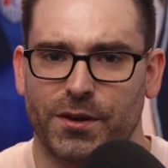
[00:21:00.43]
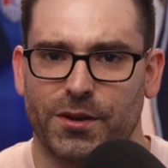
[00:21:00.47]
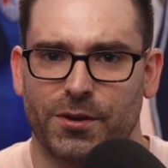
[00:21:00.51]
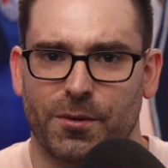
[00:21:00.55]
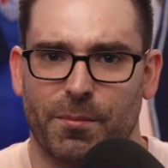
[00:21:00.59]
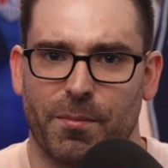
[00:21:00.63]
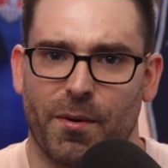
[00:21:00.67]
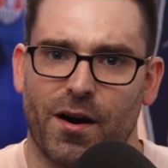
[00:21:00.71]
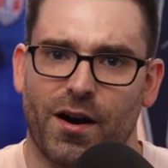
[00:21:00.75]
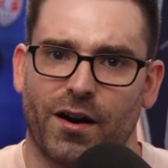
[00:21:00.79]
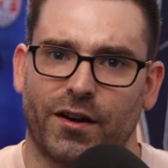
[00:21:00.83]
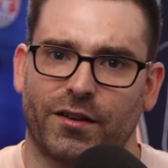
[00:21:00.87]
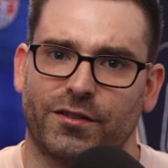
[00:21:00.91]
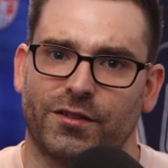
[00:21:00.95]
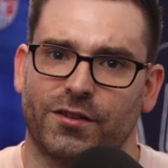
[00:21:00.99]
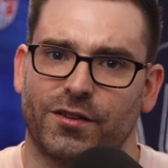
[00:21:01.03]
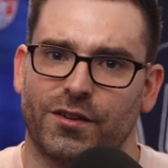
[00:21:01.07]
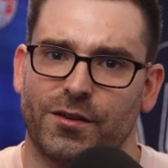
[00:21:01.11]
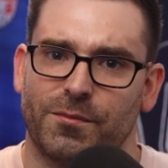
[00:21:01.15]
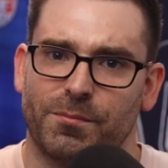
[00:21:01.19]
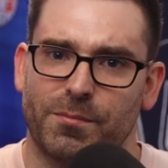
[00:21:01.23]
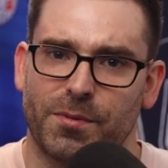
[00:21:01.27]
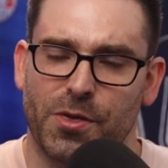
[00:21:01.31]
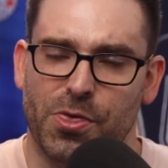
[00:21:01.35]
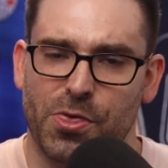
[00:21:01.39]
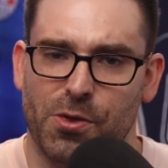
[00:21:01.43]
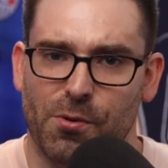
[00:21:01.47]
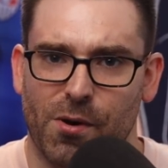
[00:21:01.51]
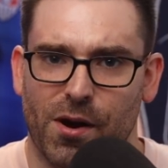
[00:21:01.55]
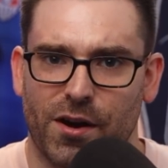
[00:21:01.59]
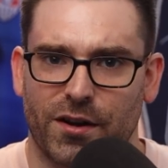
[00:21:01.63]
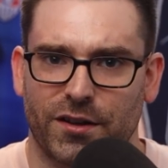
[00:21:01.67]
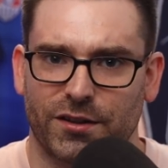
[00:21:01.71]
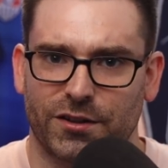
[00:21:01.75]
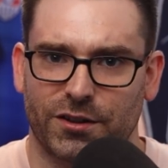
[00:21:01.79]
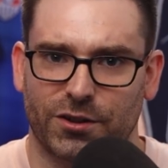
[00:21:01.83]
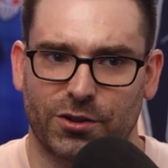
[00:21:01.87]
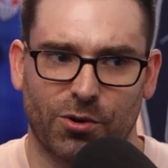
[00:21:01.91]
in the box and be
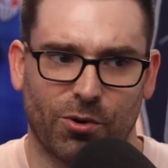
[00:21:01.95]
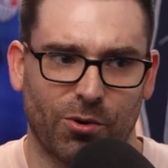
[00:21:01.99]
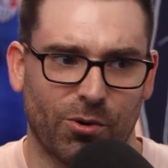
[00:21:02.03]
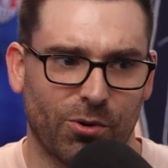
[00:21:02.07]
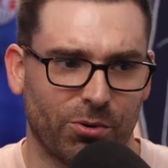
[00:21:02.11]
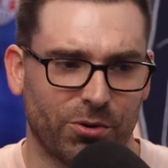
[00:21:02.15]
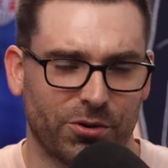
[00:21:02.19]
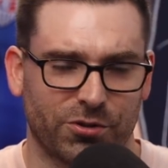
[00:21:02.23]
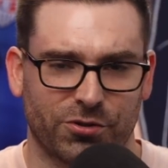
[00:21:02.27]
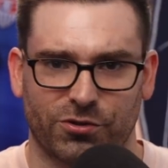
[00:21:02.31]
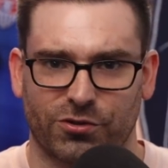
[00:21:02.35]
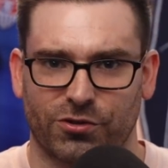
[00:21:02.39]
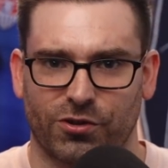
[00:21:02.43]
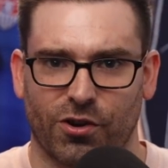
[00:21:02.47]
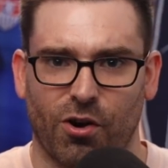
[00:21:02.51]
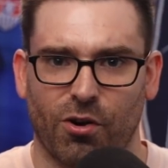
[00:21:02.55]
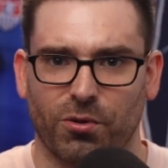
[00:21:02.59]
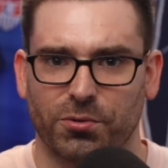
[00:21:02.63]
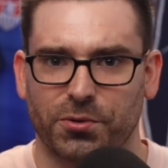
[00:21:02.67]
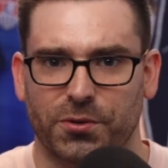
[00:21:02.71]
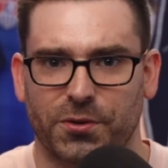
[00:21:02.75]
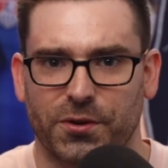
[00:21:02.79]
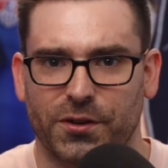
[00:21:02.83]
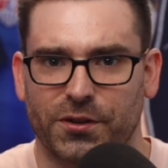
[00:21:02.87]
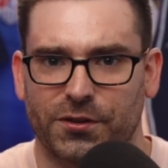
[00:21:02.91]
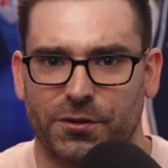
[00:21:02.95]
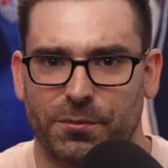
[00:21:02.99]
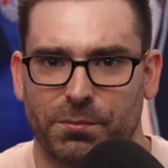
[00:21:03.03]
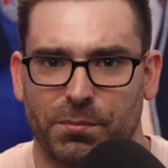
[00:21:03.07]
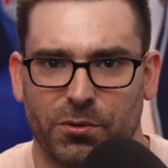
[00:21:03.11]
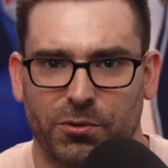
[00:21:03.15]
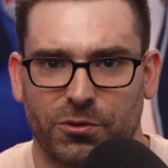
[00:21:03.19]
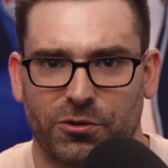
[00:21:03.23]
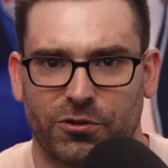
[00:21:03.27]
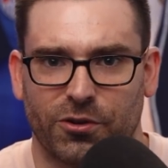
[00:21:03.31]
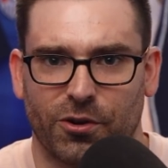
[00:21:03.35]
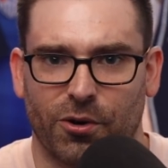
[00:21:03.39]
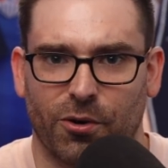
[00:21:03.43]
threatening at goal and just all the things of
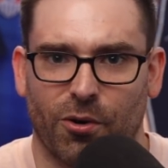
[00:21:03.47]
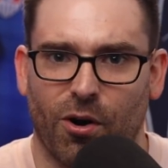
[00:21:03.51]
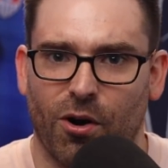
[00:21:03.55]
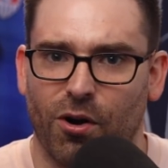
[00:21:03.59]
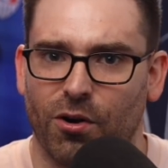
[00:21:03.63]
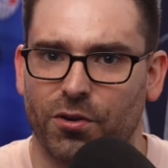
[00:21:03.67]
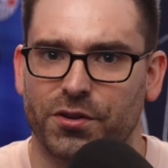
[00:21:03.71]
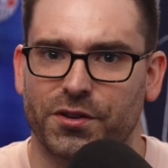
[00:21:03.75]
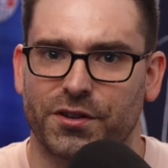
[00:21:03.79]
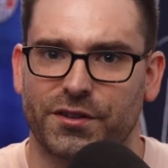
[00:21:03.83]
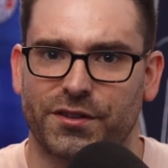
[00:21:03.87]
Busio, all the